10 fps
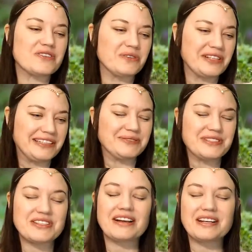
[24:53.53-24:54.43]
Tolkien
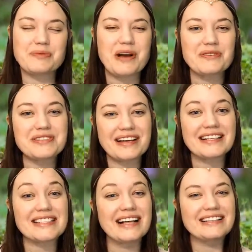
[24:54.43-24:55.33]
was talking about
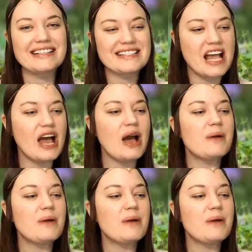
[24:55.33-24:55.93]
psychedelics,